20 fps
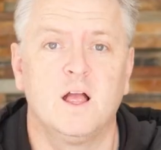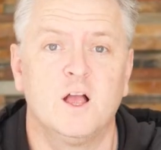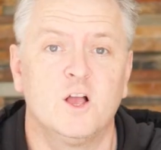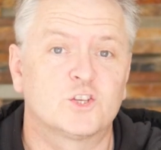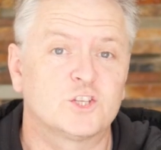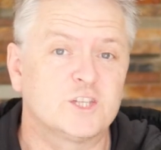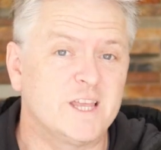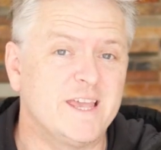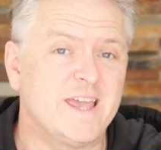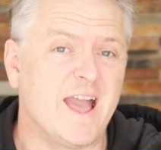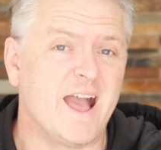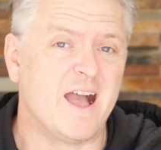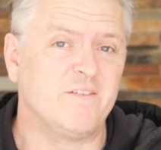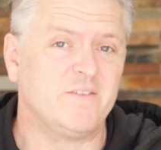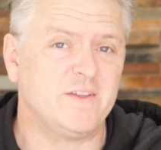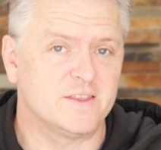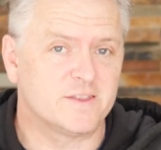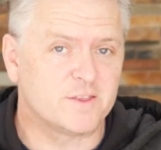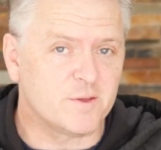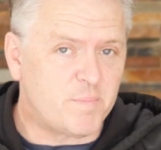So there you have
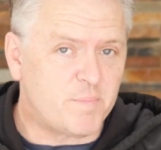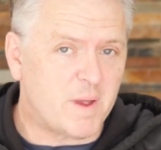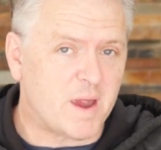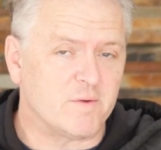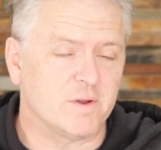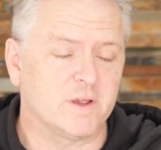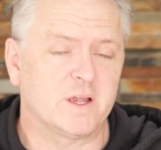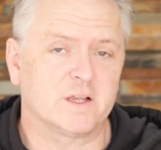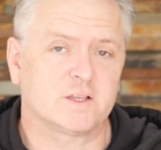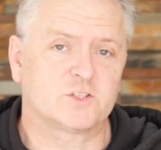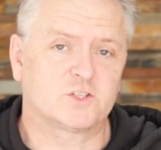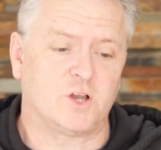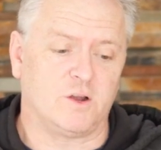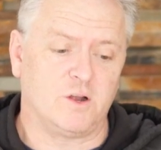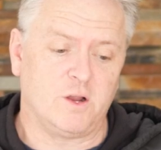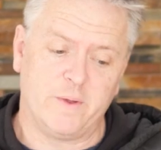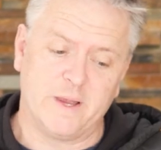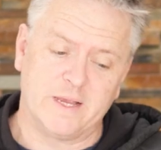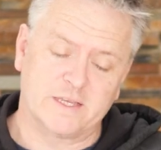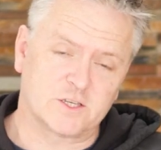it, the Behringer
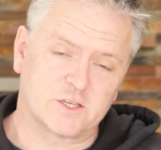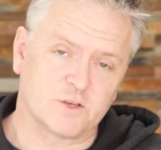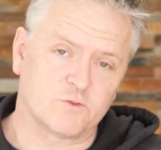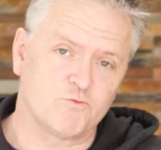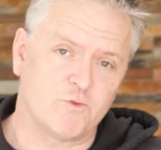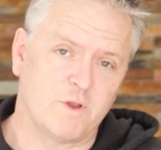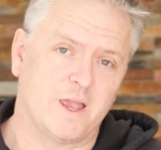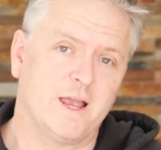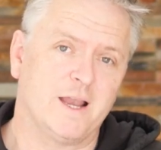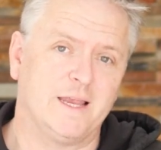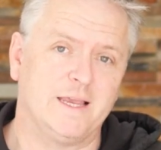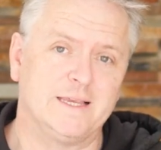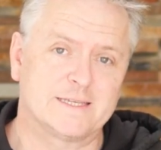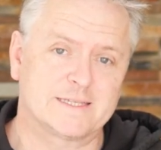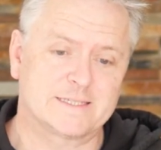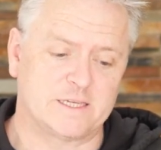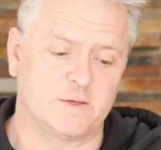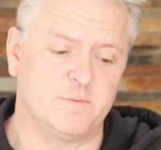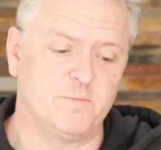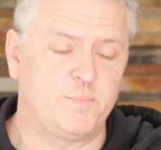Toro. It's a really
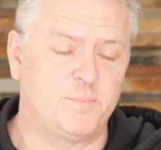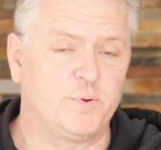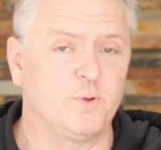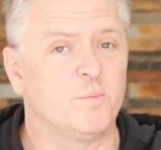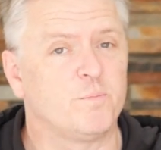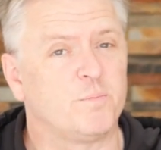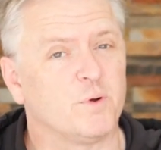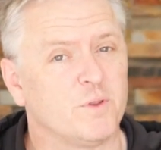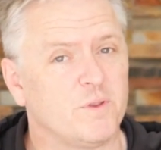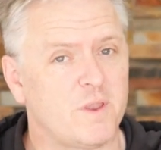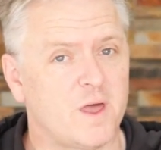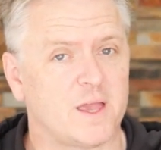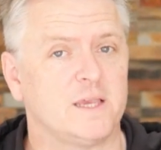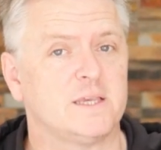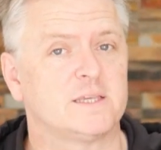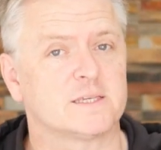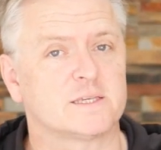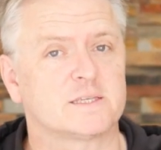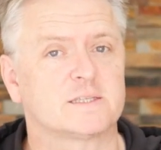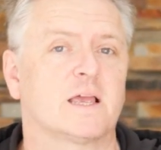simple but
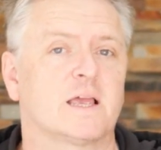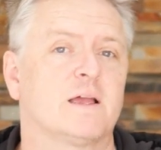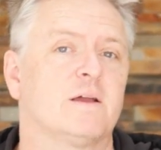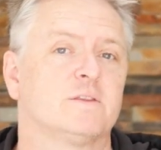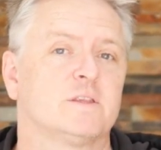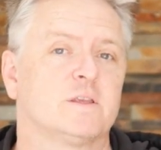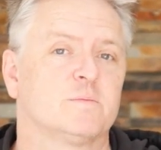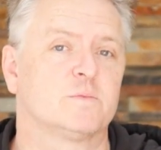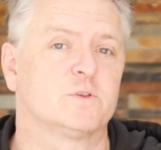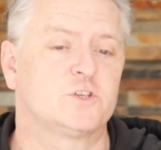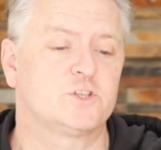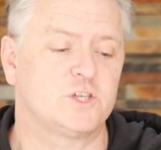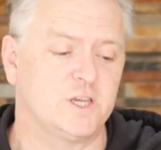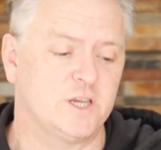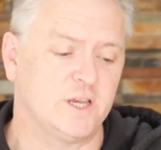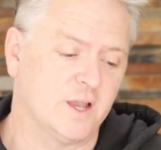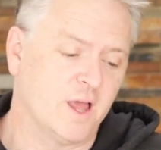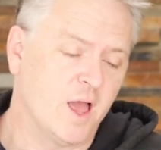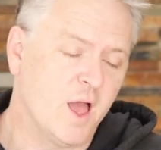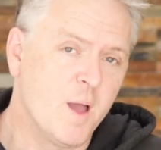nice sounding
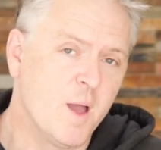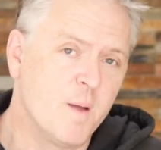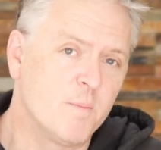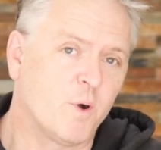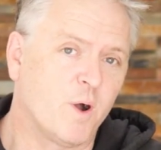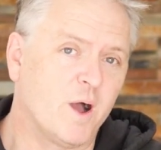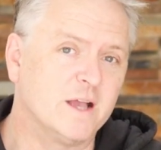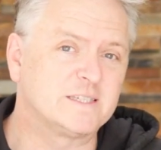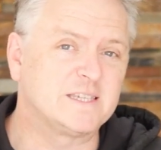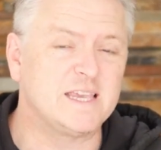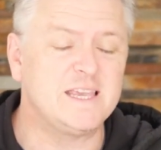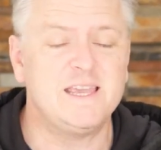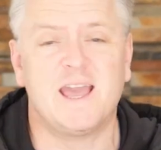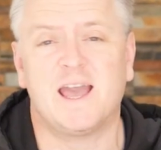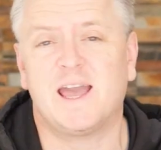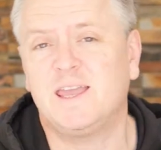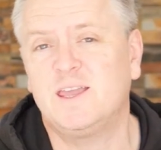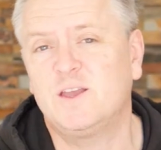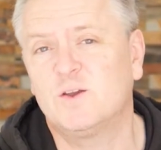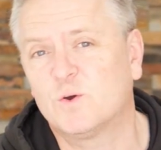machine. But as a
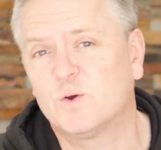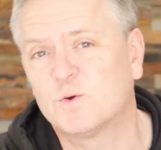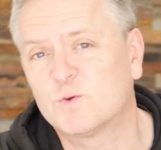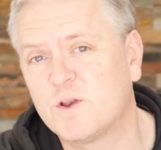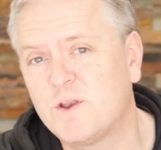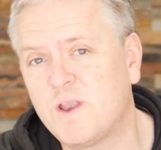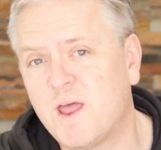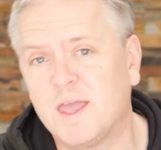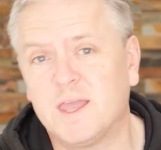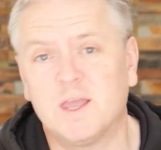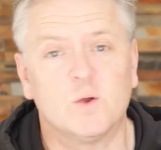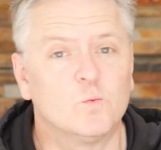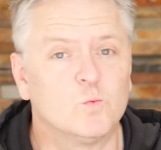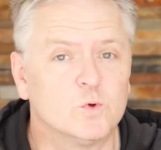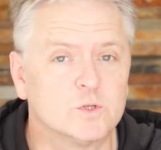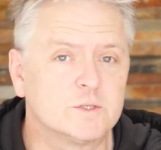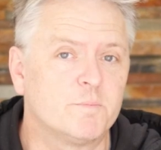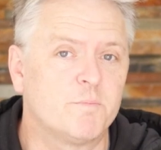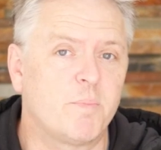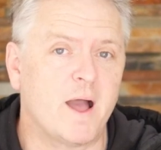yay or a nay,
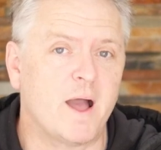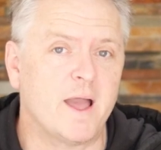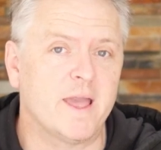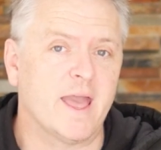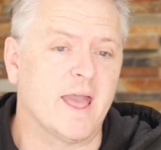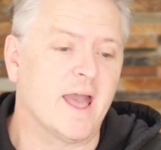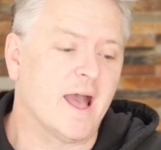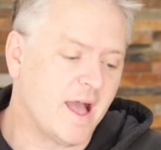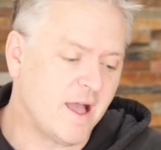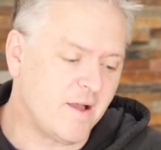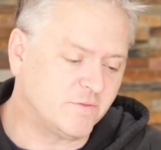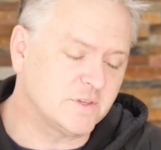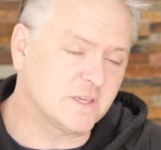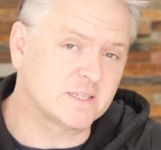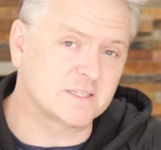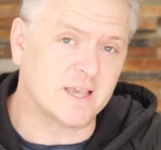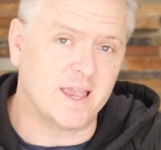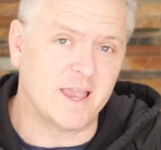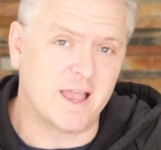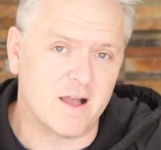would I buy it? I have to
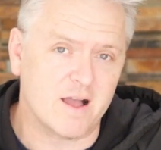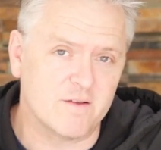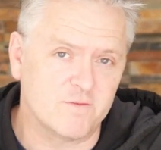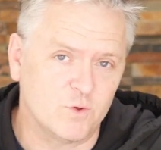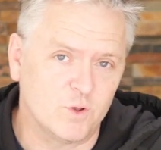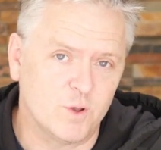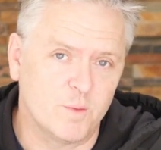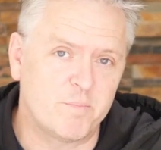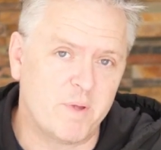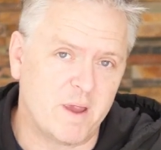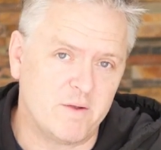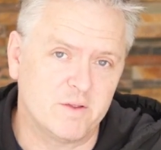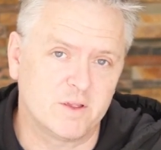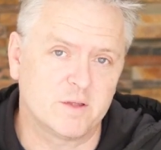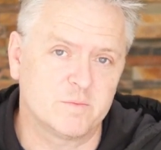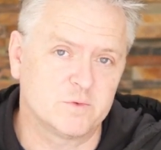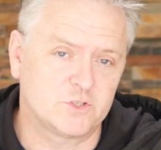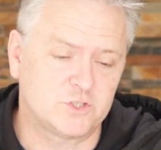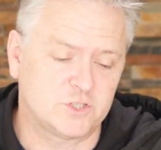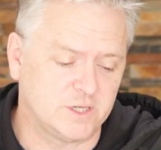say, out of all the
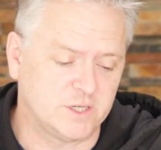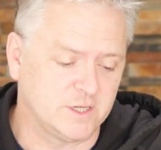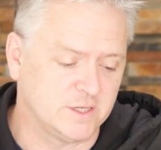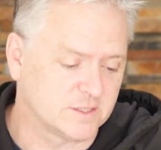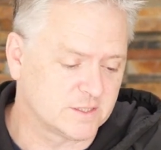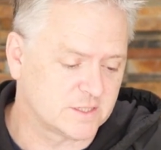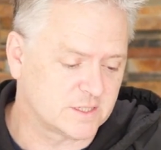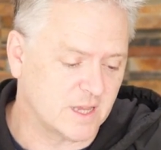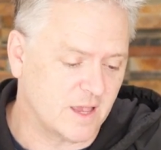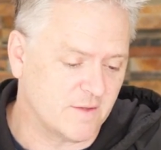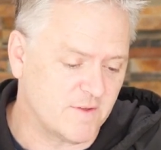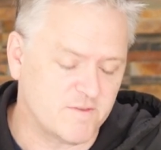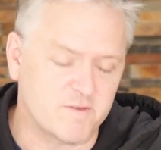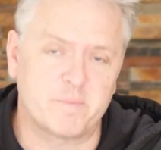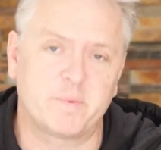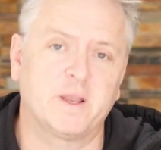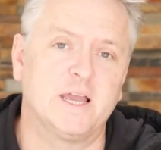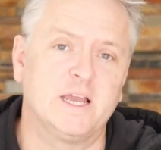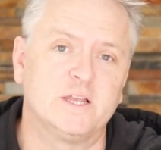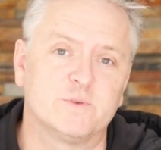Behringer machines I've ever
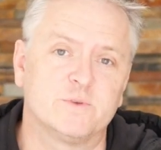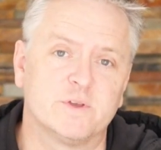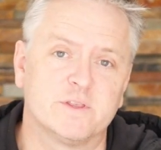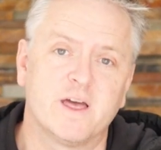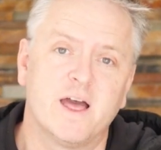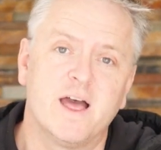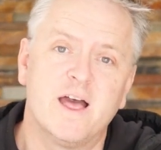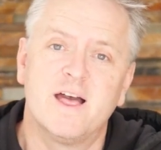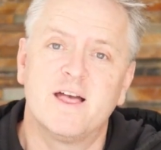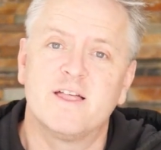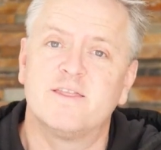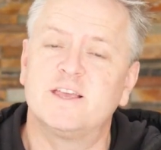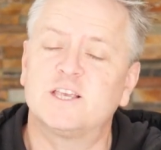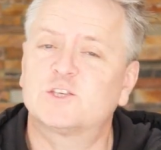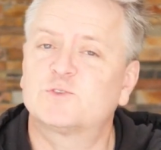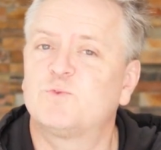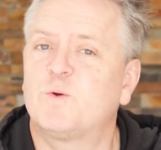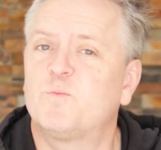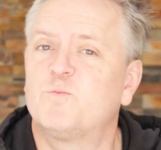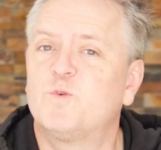played with,
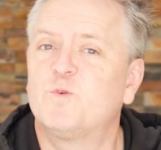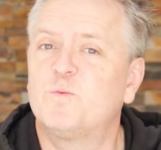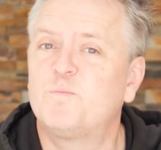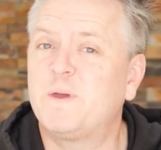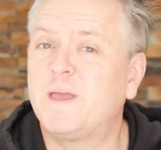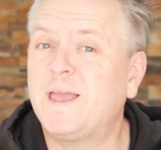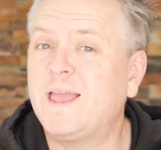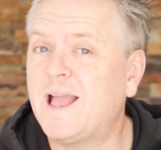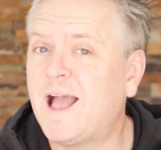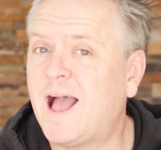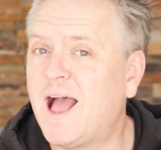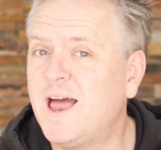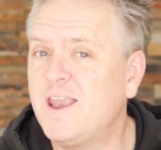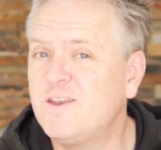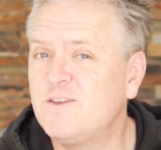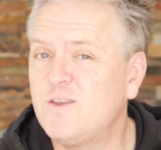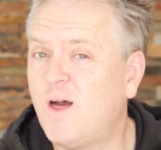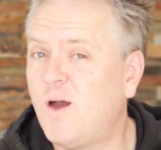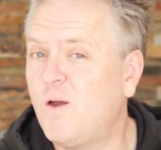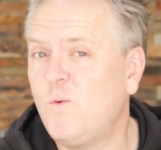this one will be a
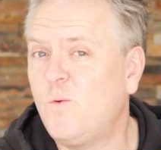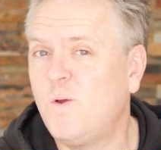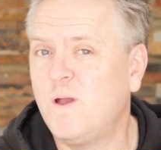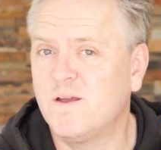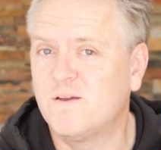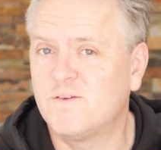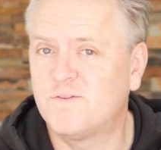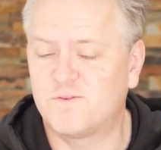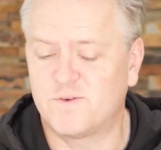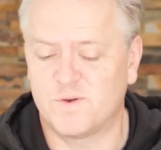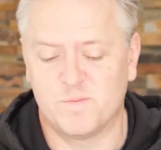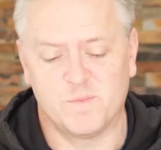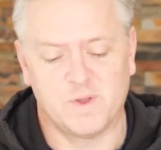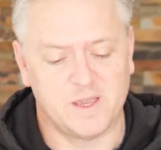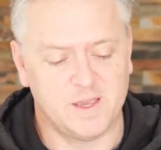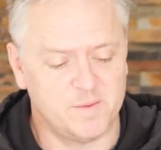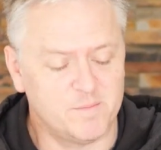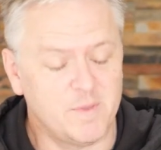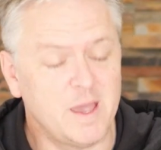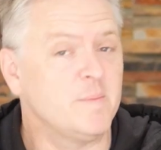no from
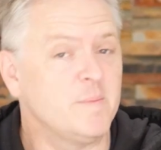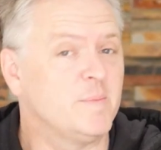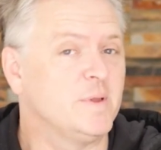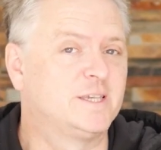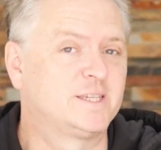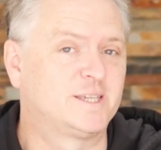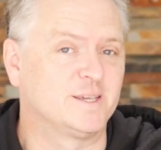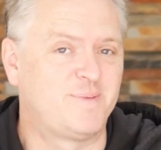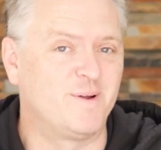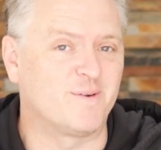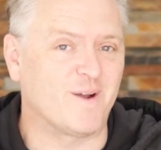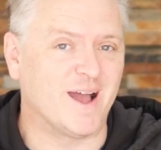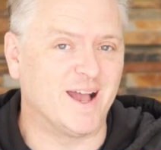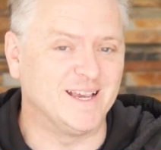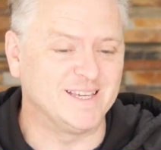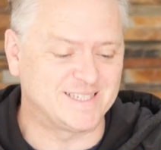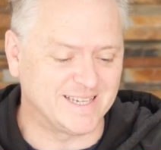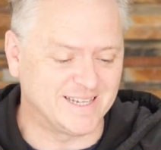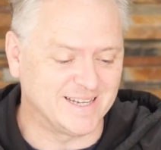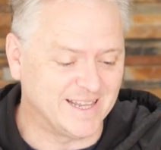me, maybe
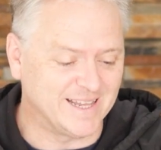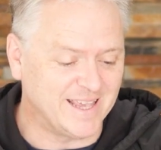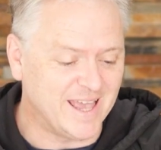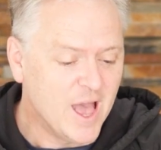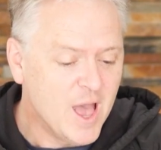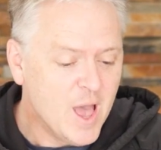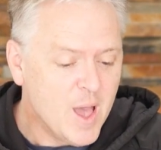surprisingly.